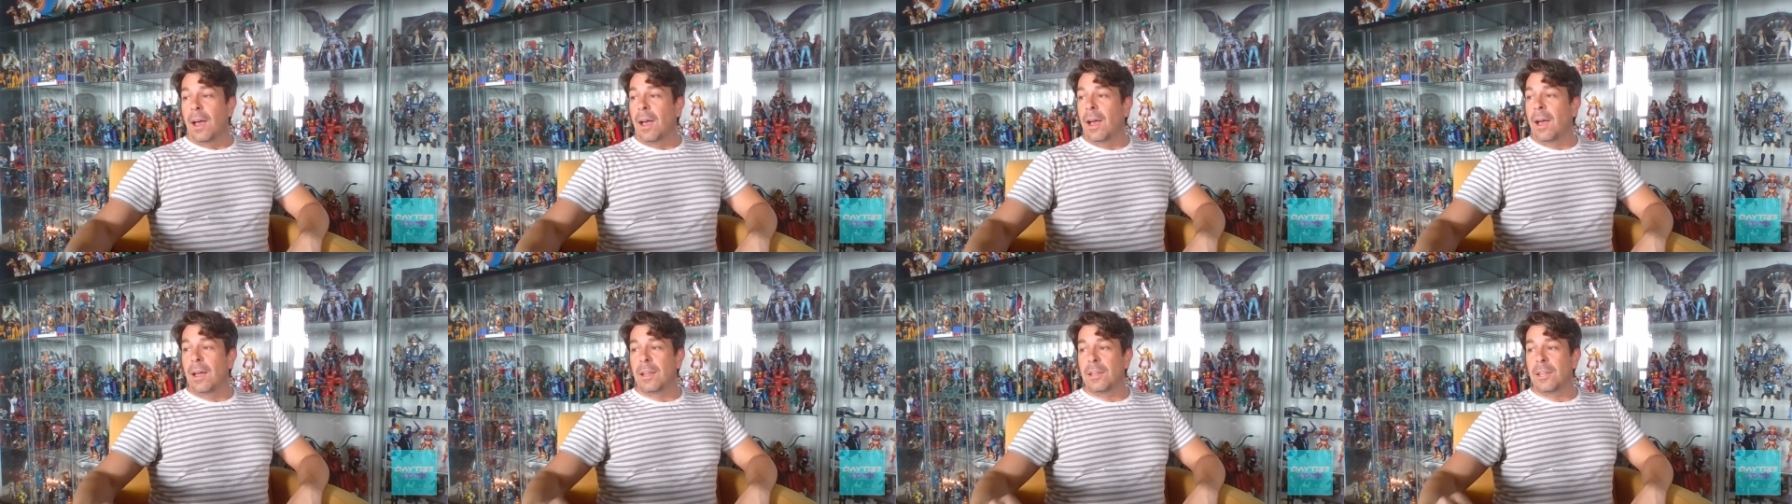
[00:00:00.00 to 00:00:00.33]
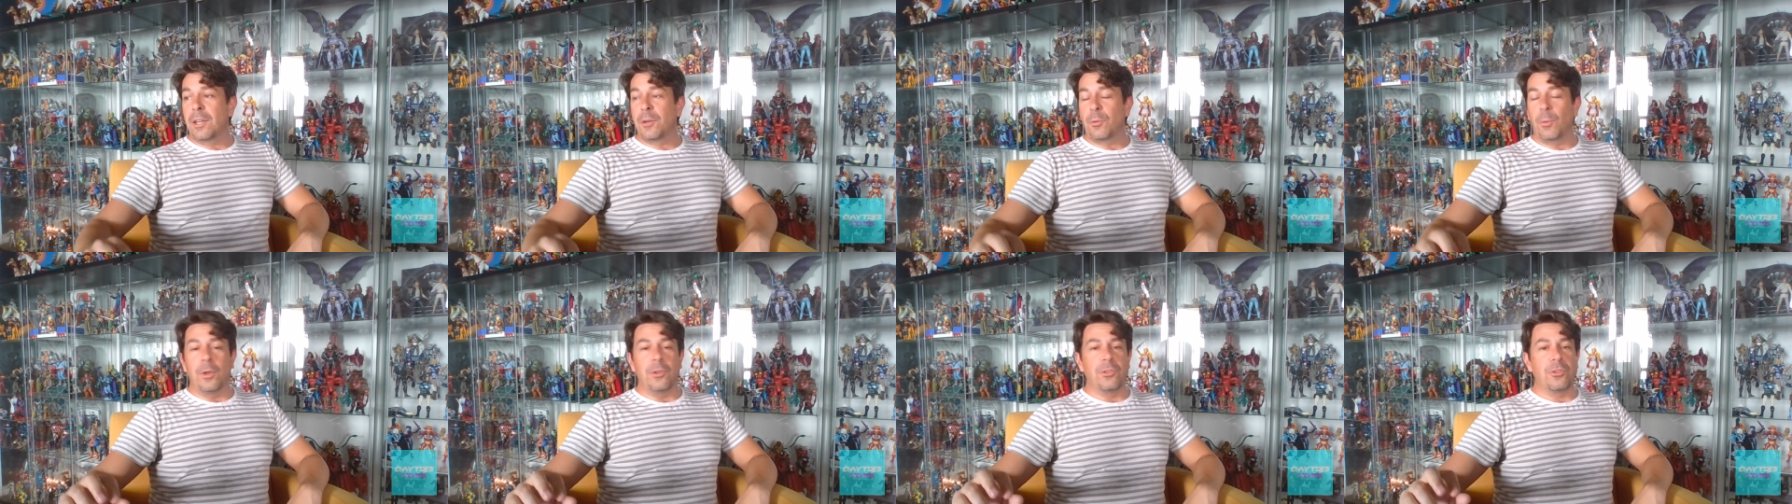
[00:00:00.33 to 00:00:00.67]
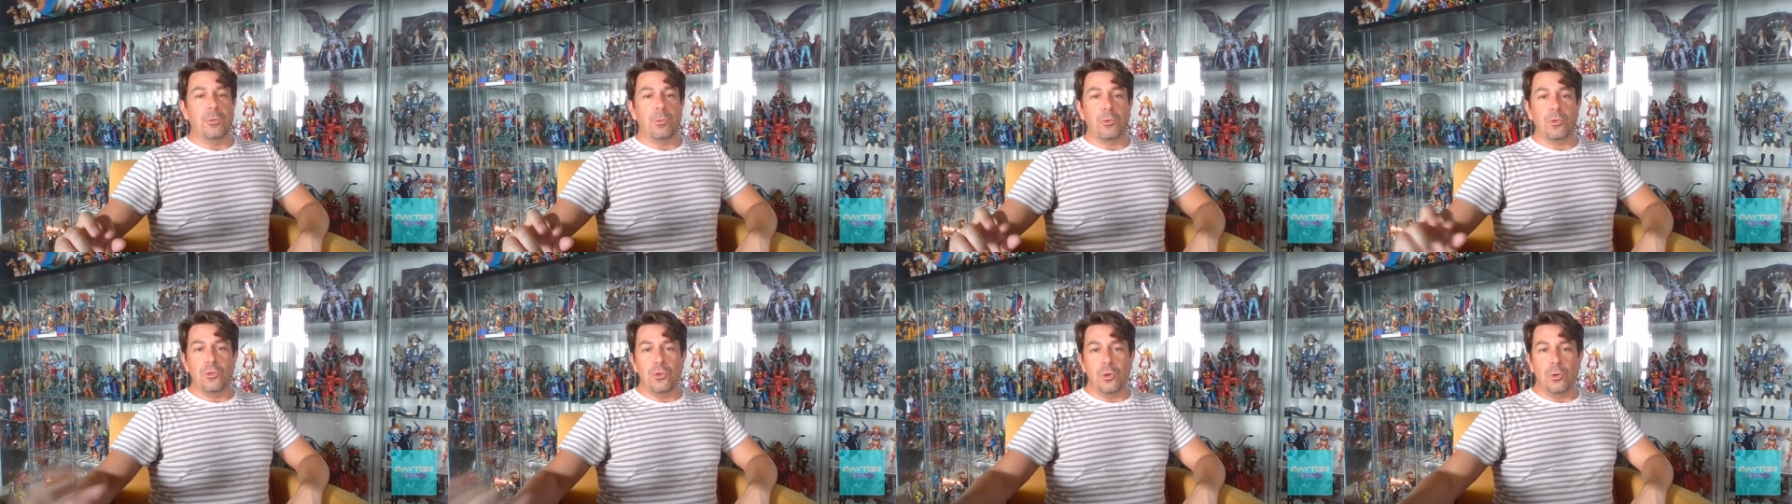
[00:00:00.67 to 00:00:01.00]
Uh, likewise,
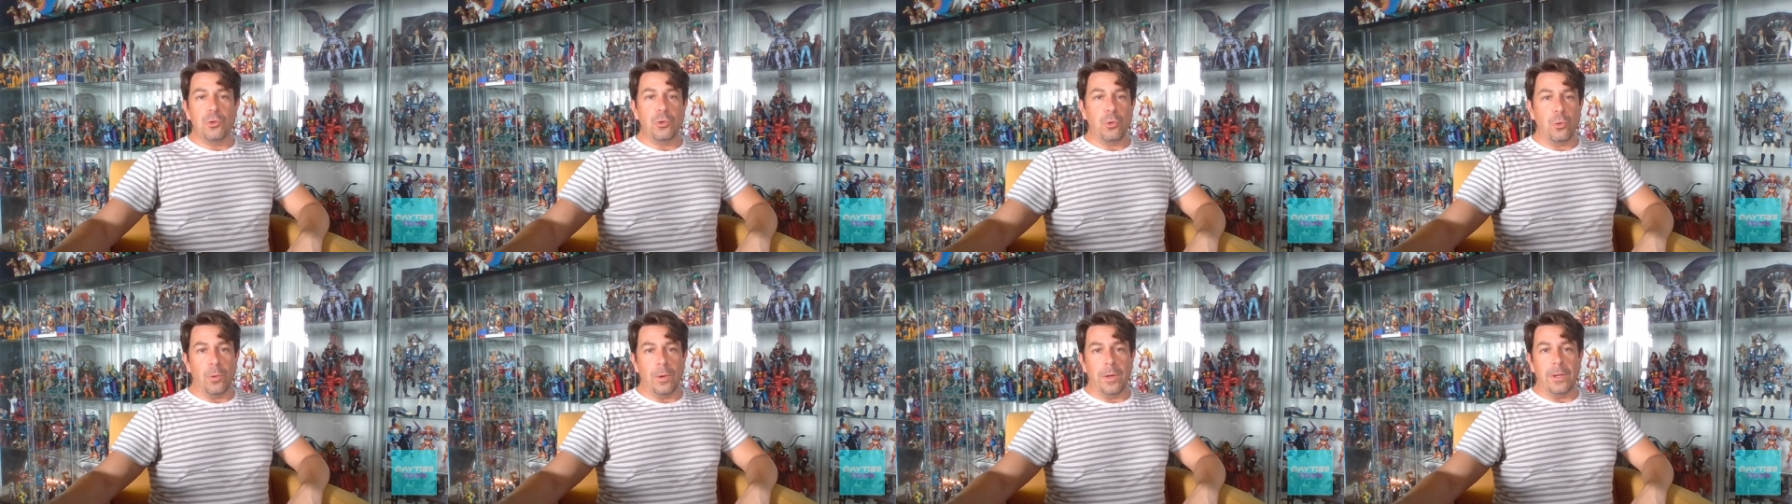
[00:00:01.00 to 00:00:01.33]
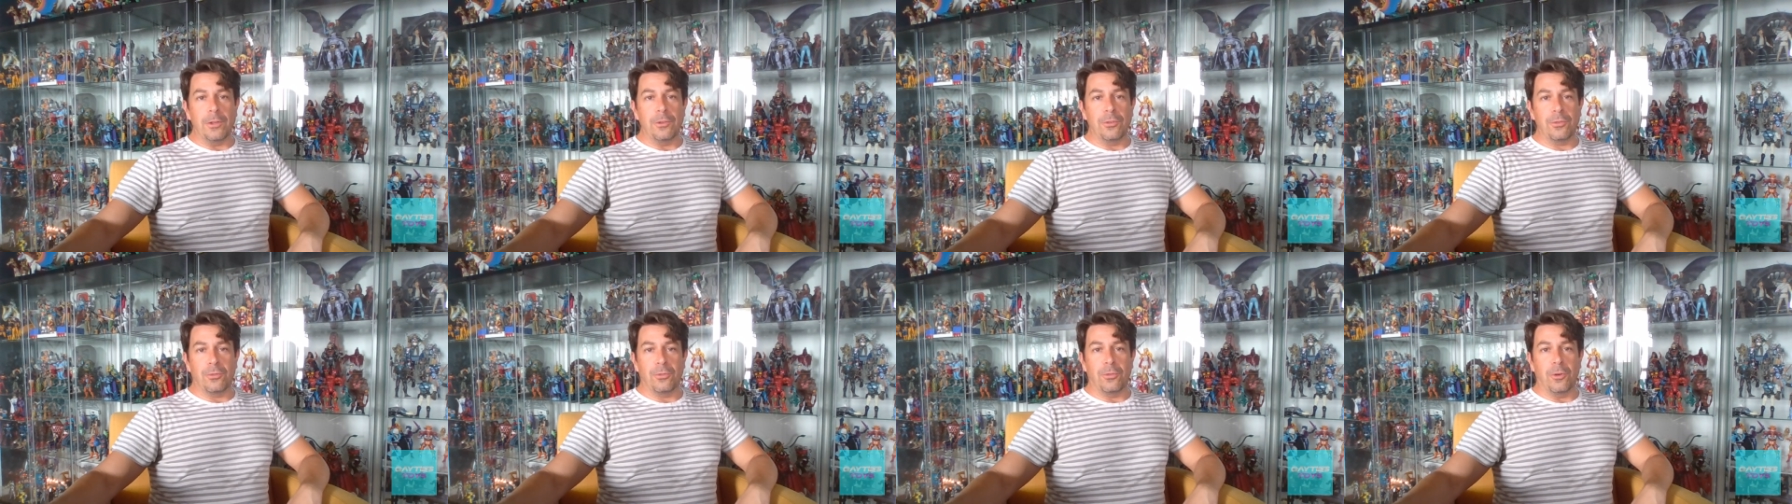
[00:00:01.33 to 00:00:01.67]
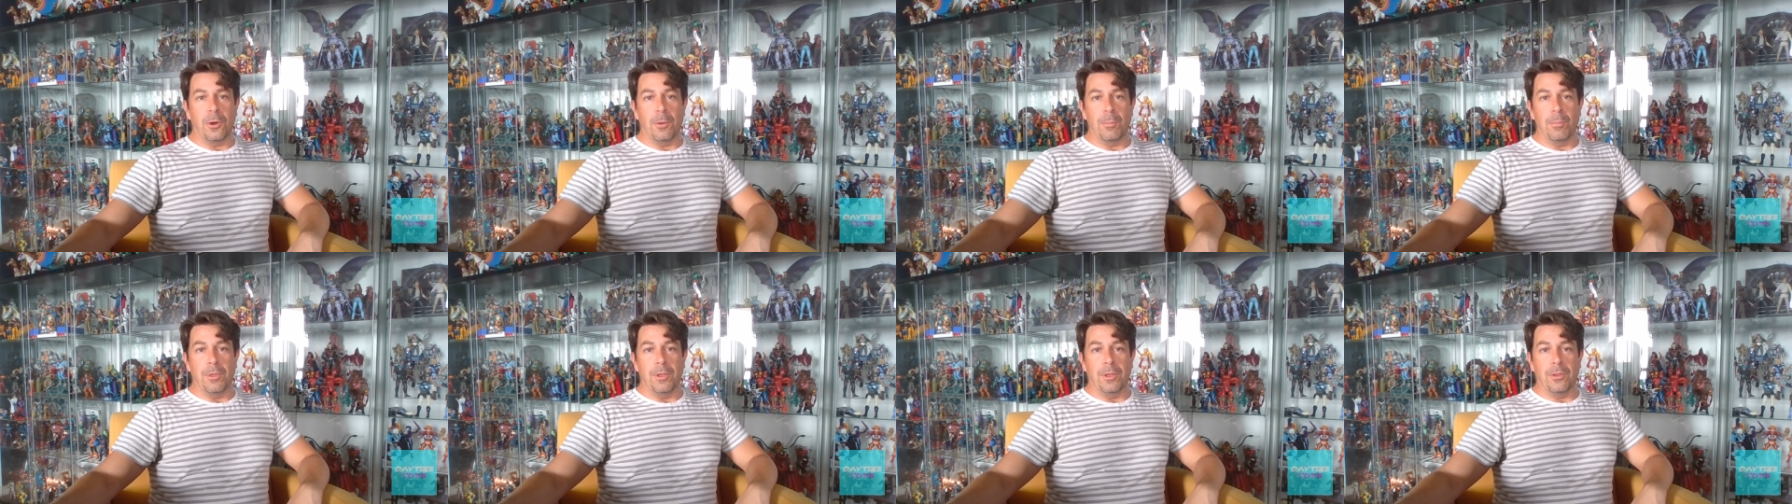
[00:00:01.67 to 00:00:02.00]
there was no toys
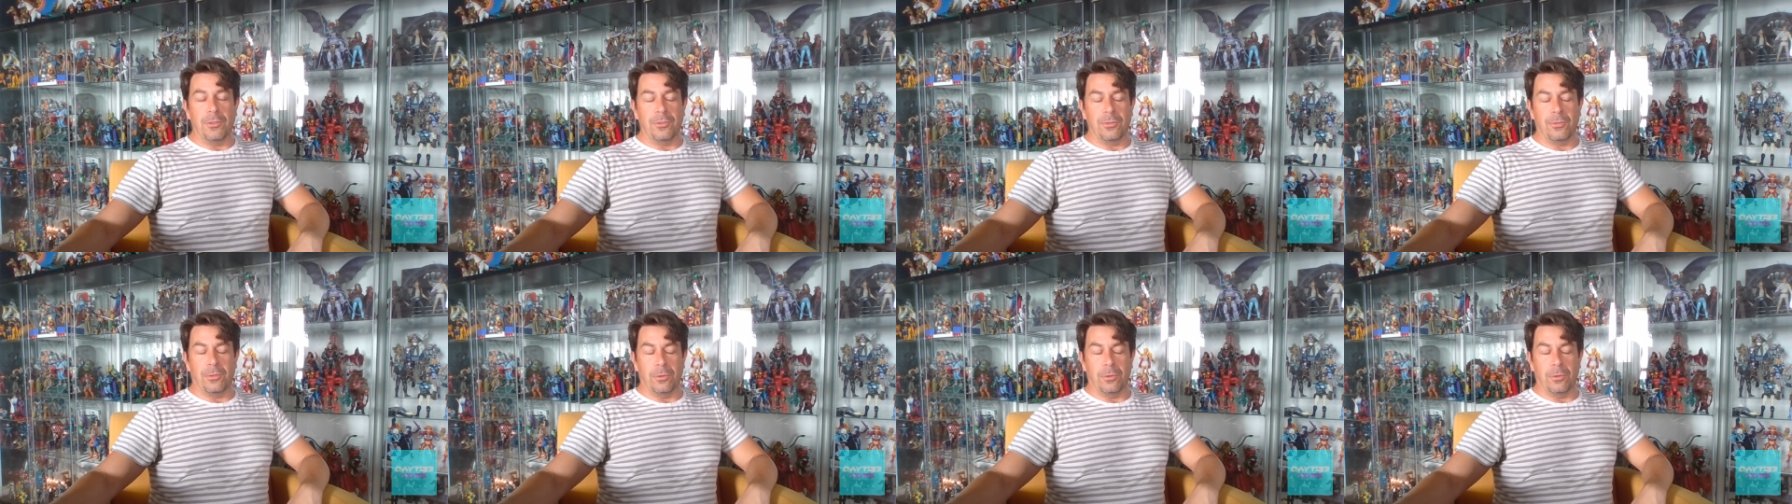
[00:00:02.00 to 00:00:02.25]
from this